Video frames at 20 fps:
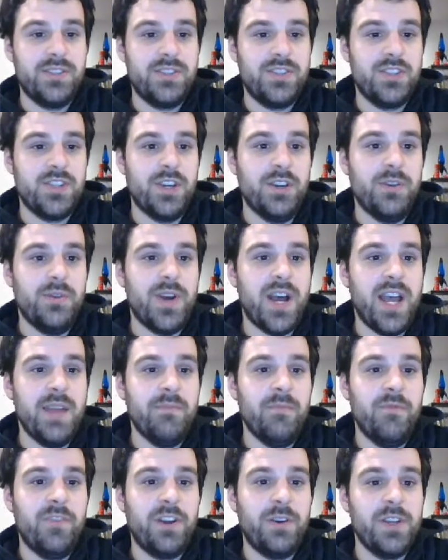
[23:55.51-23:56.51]
So
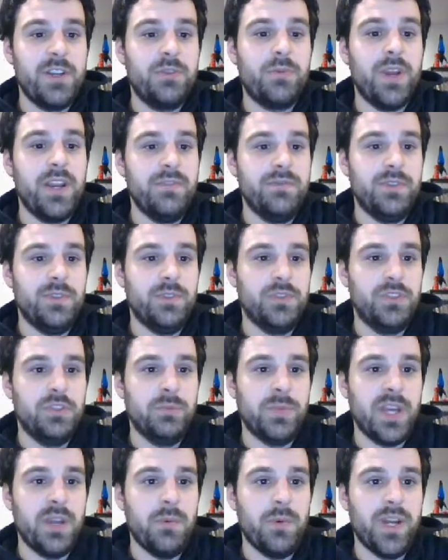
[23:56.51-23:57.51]
I'm very grateful to
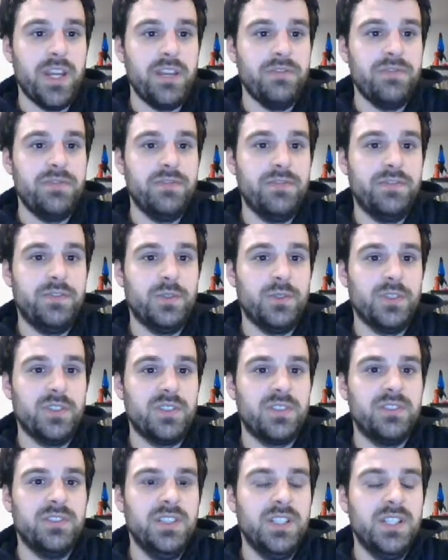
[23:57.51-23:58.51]
my wife
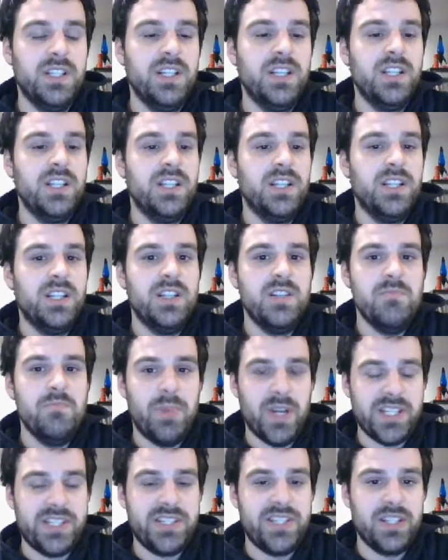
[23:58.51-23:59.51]
for
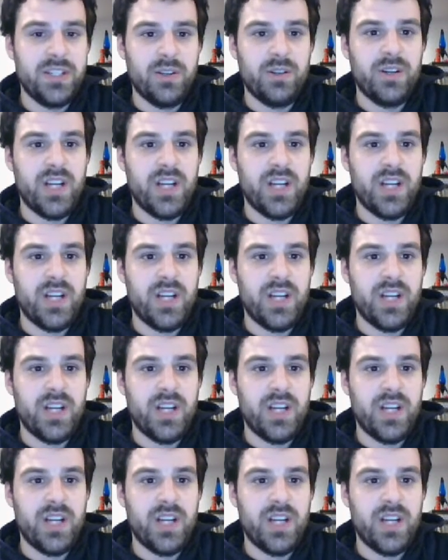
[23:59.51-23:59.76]
busting her